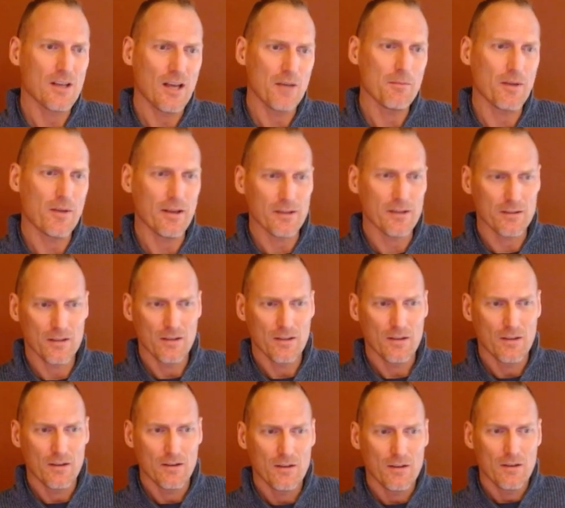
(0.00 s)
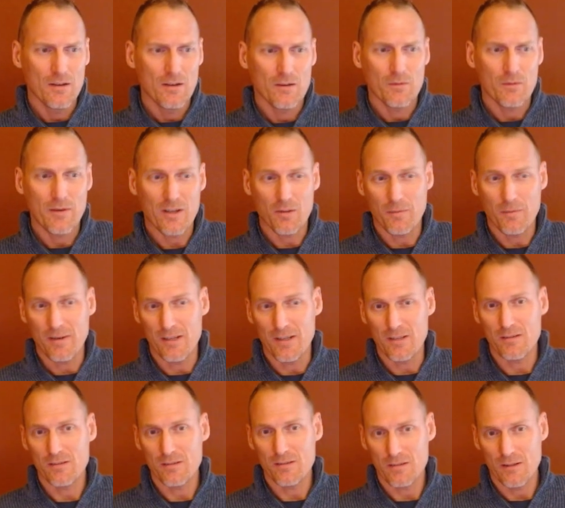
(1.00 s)
I might
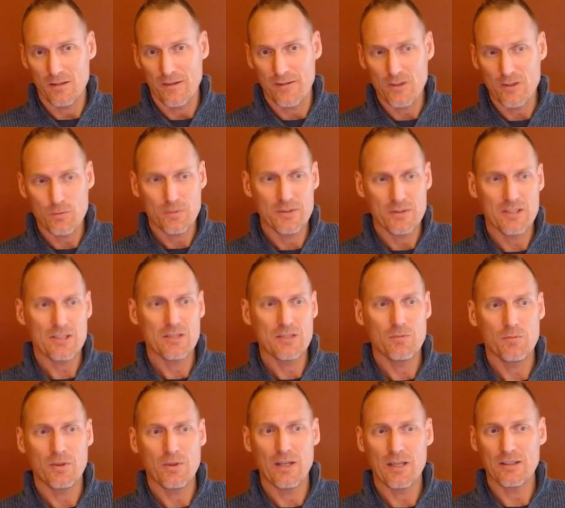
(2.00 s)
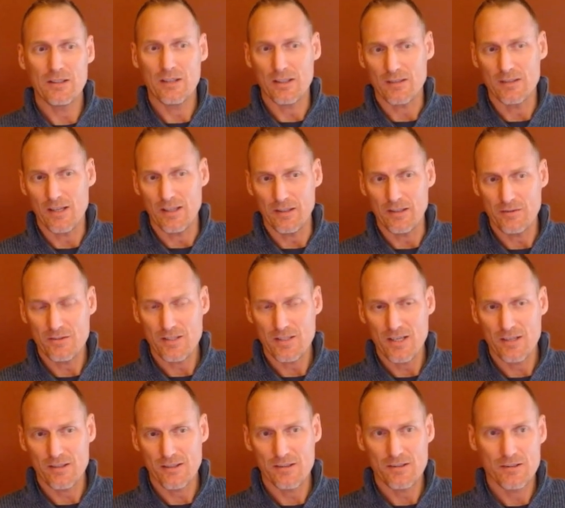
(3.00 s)
recommend in this position playing like knight
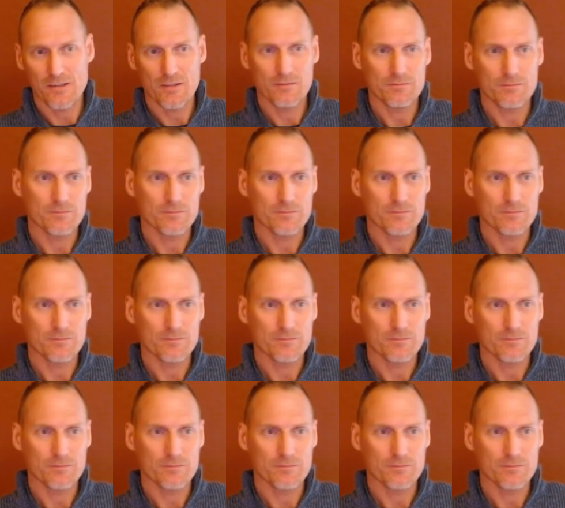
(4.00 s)
f6,